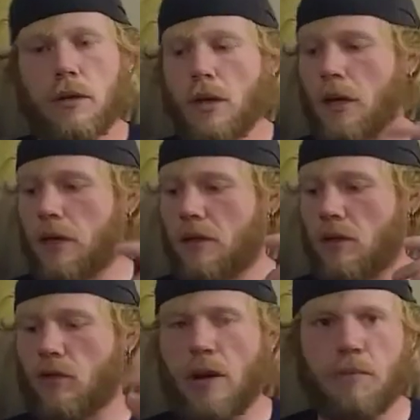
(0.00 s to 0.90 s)
It's
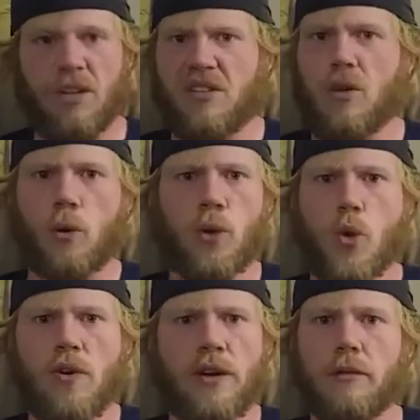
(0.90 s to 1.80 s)
a great place to go
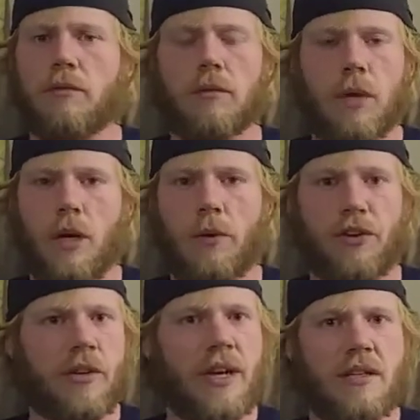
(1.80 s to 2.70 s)
touring
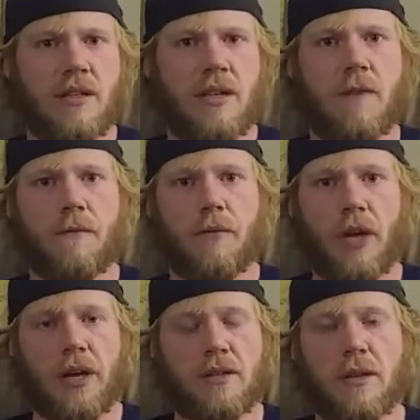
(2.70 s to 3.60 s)
with your kids and stuff. If
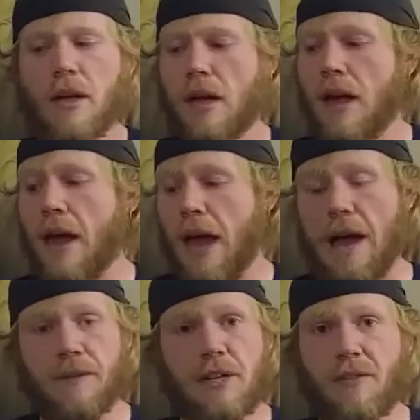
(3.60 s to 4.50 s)
you guys
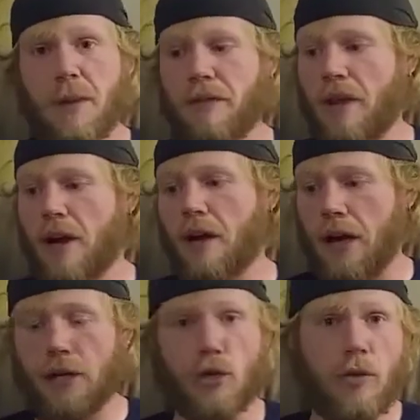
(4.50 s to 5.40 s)
haven't ever been there,
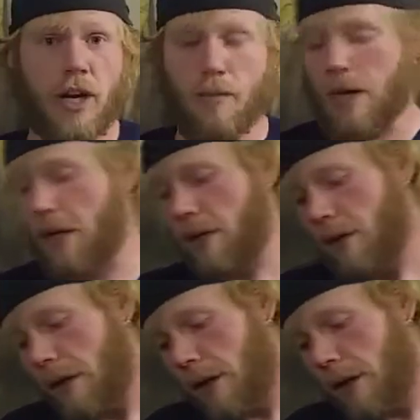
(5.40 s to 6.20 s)
I do recommend it.